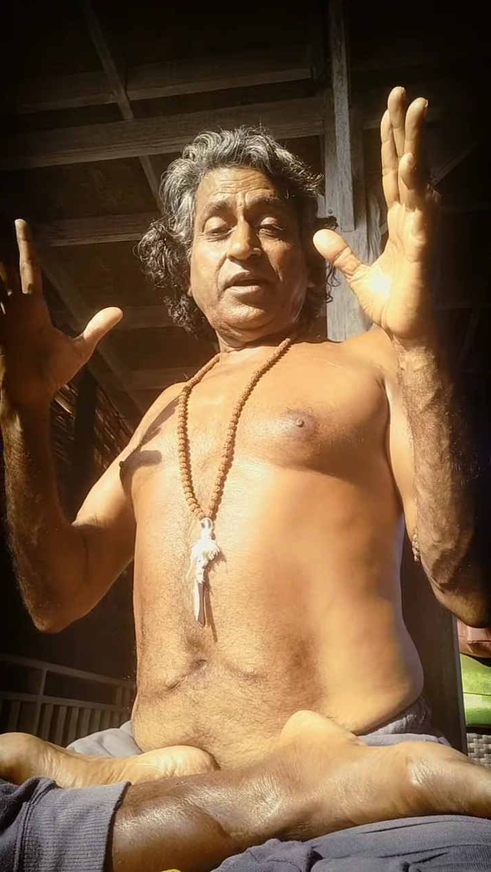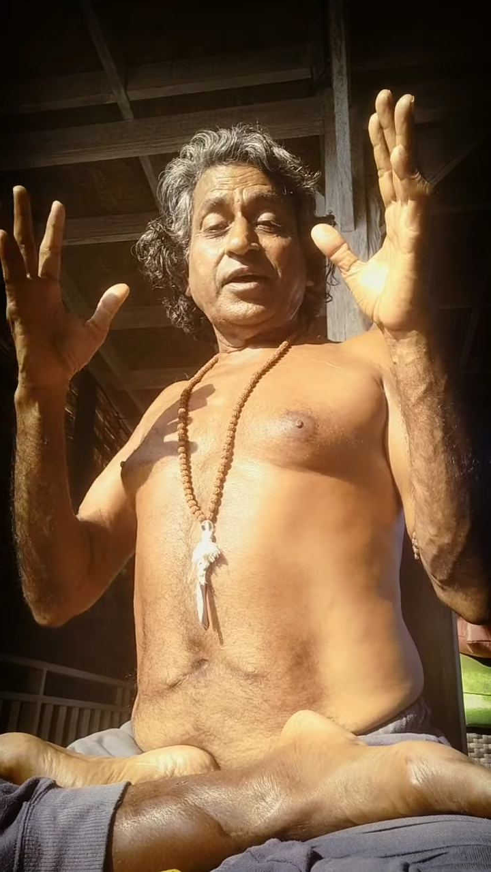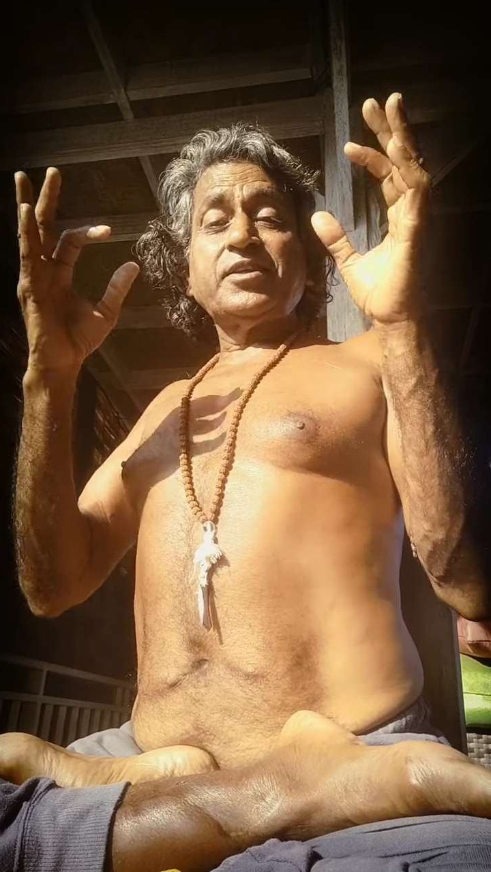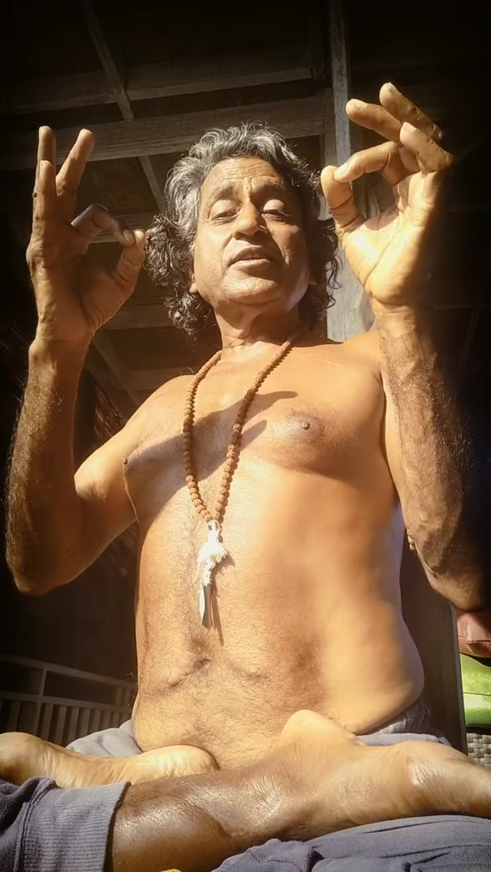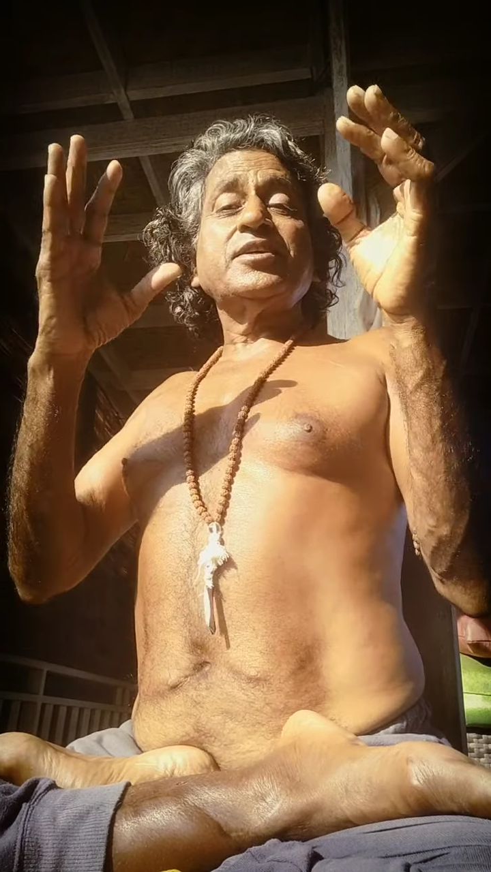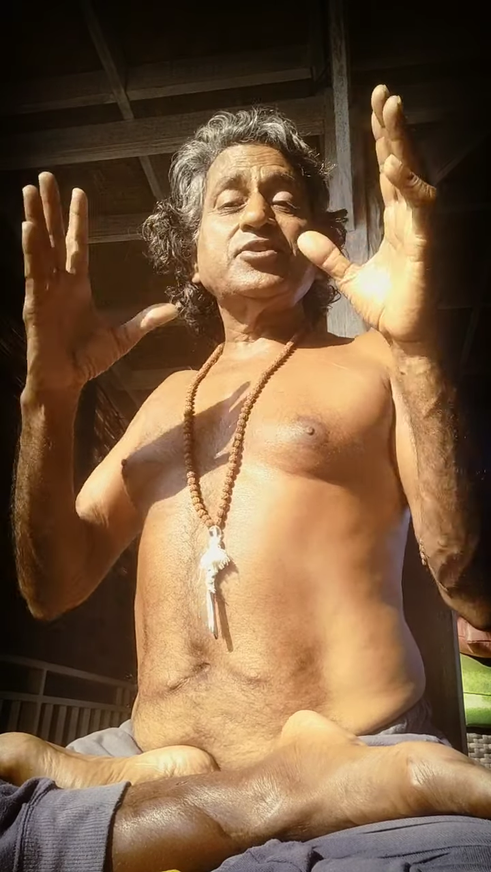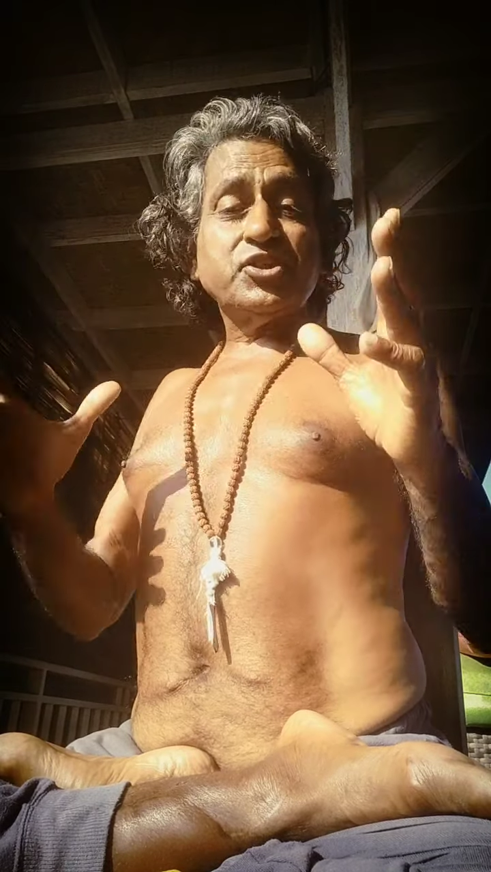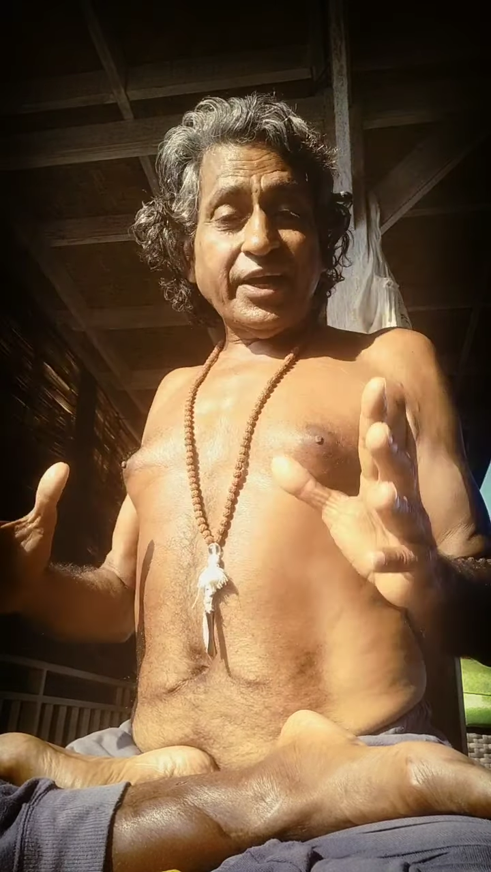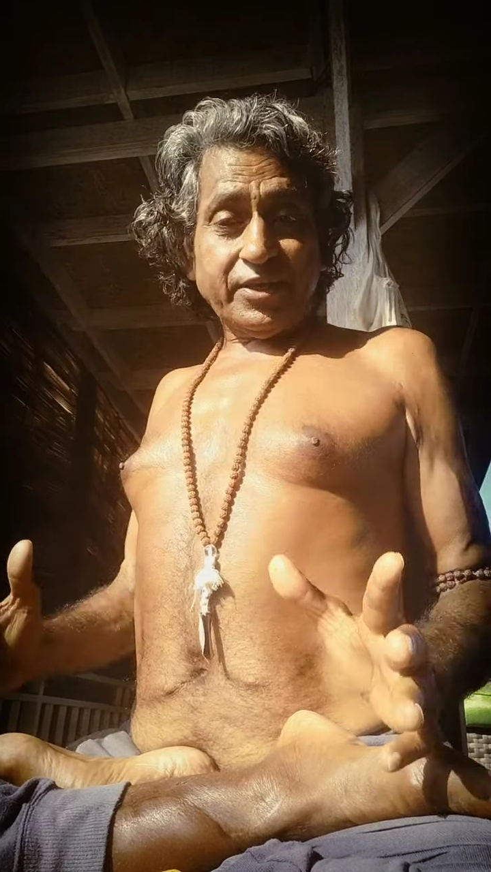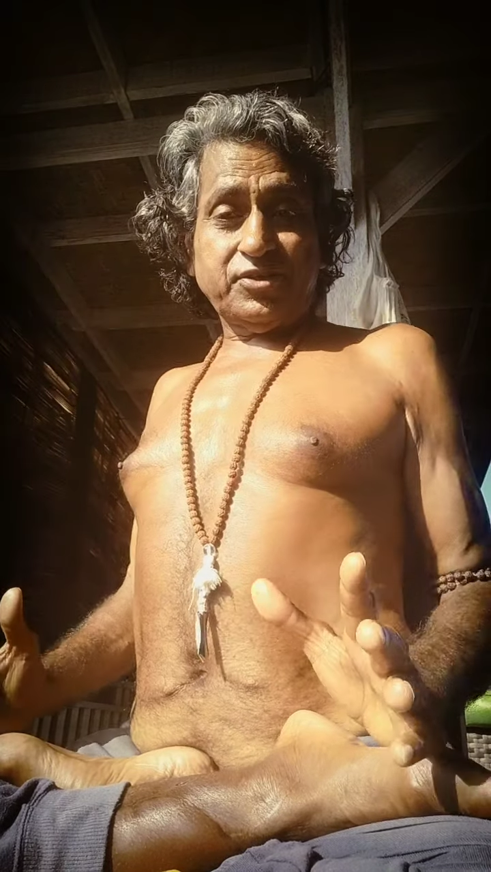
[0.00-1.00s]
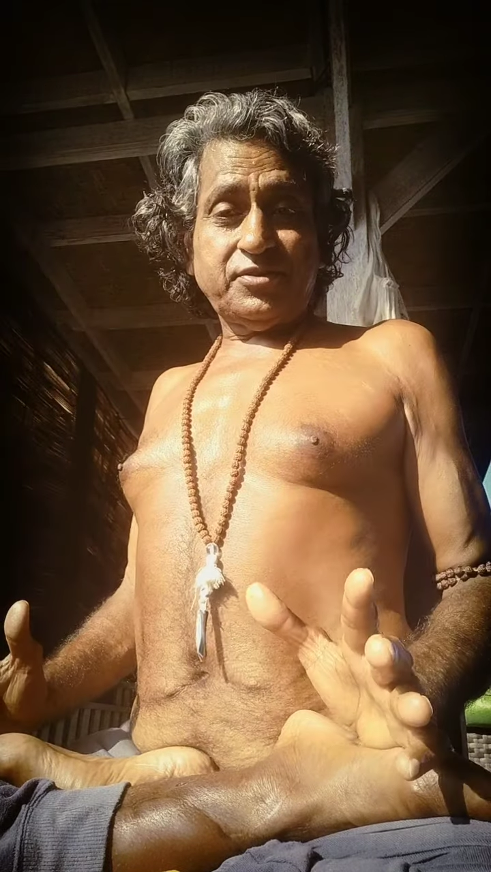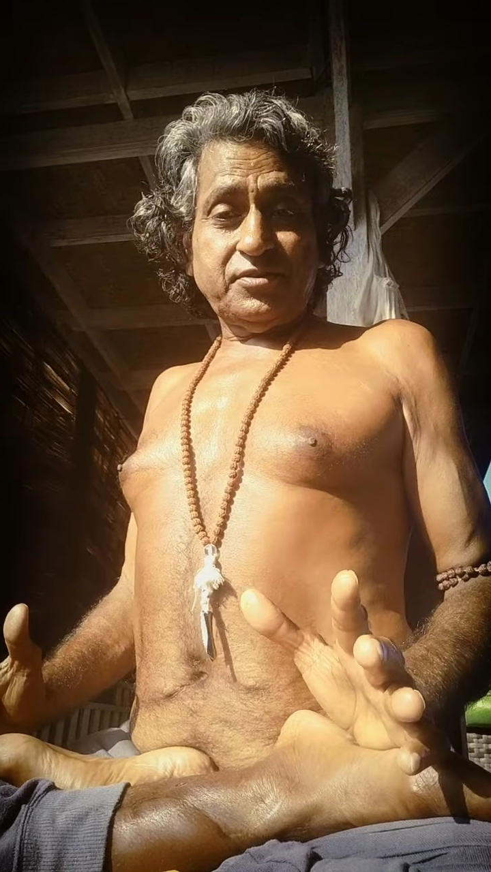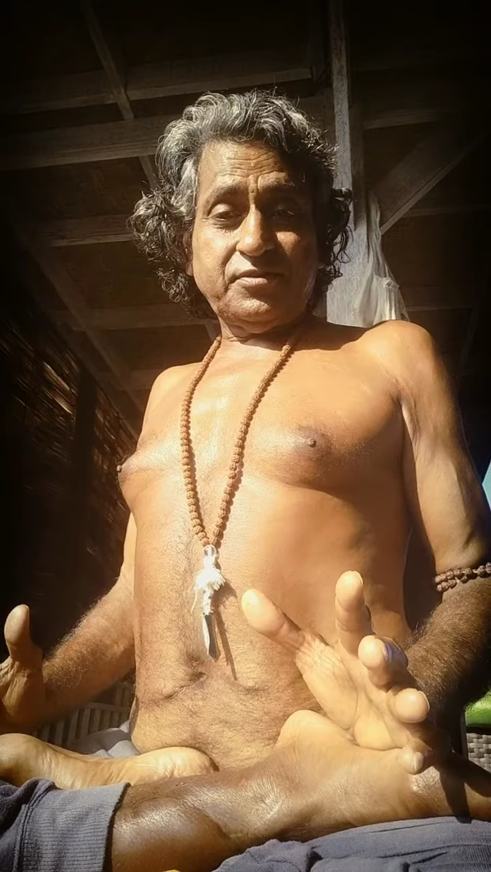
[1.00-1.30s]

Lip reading: other than sex.